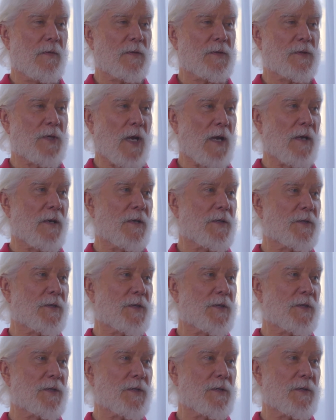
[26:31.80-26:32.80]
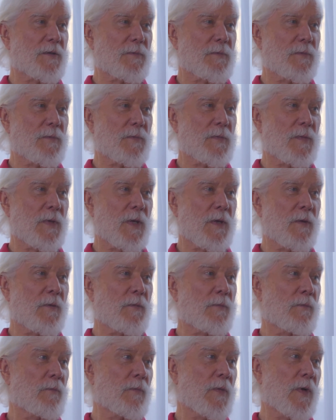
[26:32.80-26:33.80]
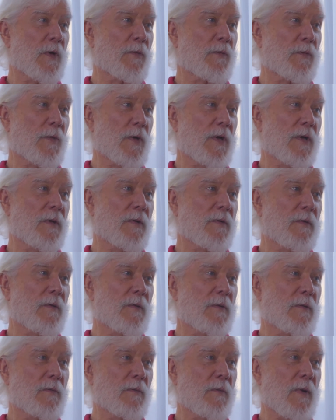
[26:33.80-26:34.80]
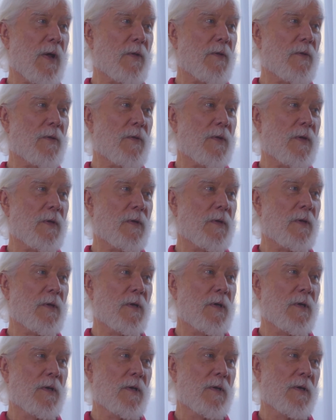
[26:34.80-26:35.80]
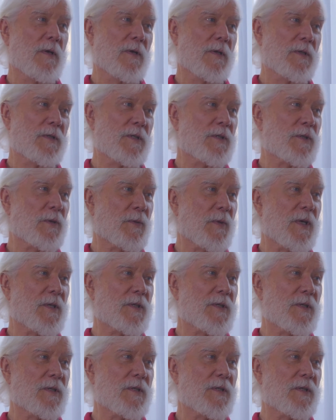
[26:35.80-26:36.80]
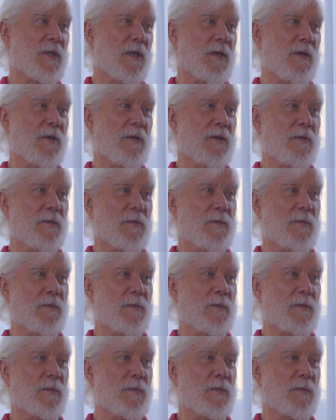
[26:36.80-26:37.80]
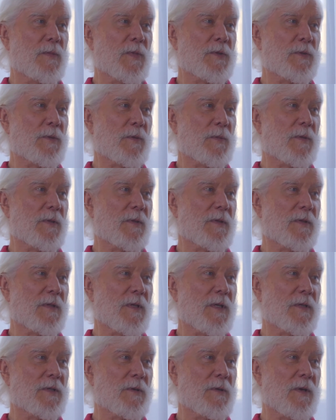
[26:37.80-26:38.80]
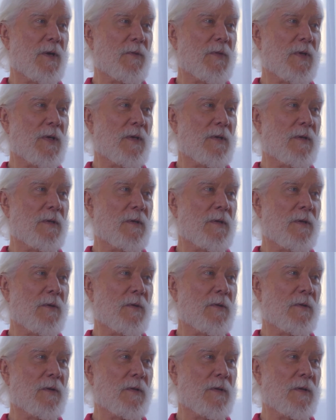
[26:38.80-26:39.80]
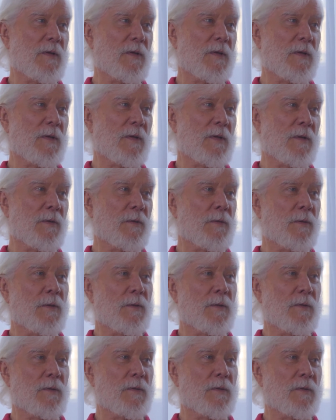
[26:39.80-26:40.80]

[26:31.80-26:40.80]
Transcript: challenges that are fun rather than situations that are miserable that you have to get through.